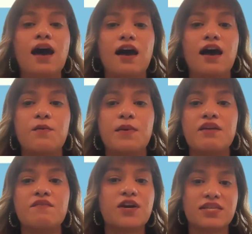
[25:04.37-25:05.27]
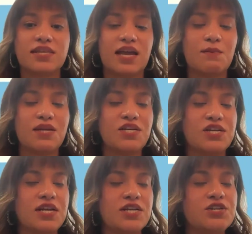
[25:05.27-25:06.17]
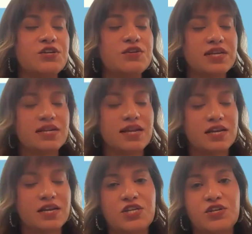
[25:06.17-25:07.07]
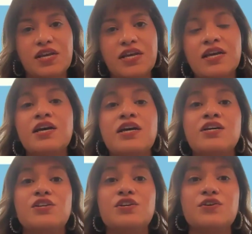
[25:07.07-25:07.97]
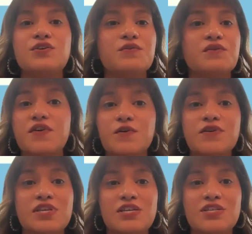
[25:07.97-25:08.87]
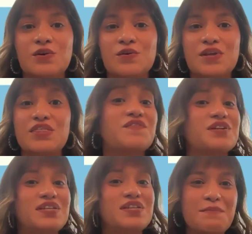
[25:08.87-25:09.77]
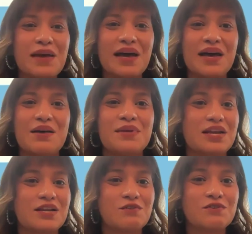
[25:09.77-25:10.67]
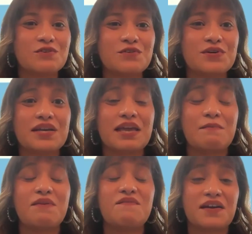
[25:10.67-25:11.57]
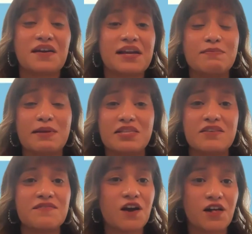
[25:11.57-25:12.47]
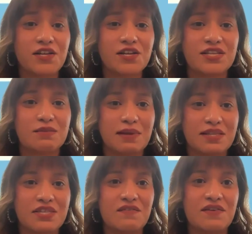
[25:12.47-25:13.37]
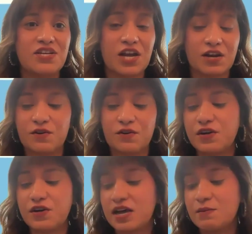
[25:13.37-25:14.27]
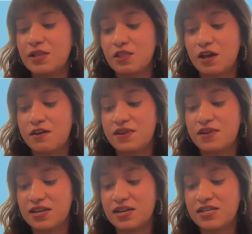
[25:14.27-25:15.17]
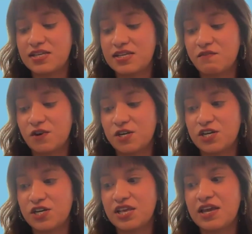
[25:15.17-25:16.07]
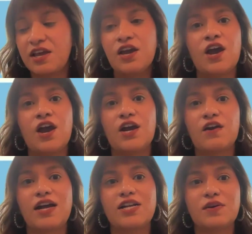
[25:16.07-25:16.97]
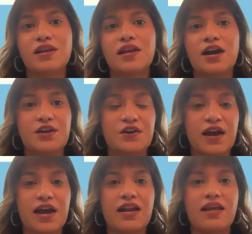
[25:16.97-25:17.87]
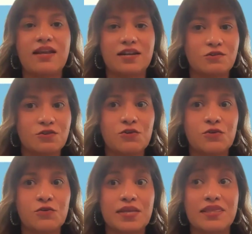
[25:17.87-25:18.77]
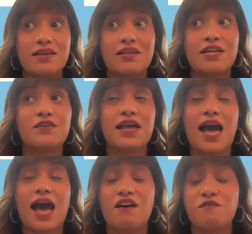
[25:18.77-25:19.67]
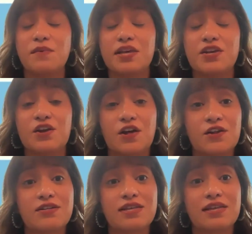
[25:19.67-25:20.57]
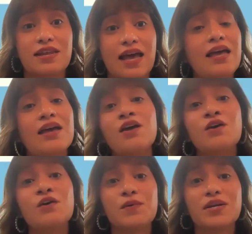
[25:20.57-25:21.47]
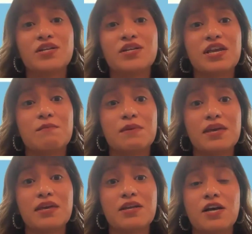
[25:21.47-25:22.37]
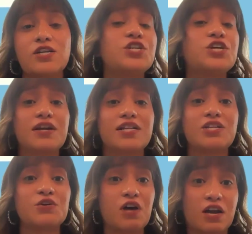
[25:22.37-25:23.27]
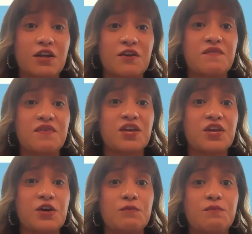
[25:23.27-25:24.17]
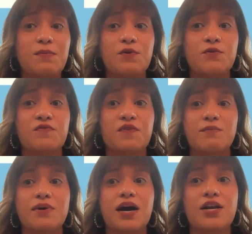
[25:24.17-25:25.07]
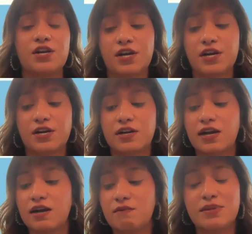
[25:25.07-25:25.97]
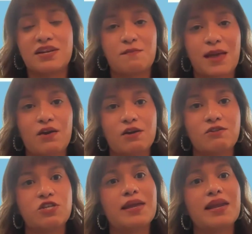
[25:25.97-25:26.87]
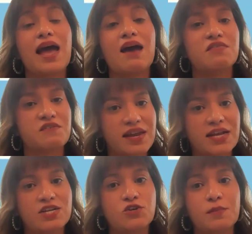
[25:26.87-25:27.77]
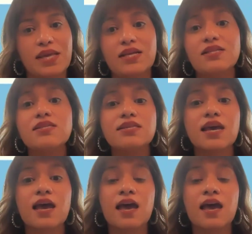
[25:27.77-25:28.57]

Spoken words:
And of course, like I mentioned, introducing dentistry to folks is only the first step. Dental school can be very expensive. College is expensive in general. A lot of dentists, unfortunately, are graduating undergrad and dental school with nearly $500,000 in debt, which can be a deterrent to a lot of, people from underrepresented backgrounds who may not have the financial means.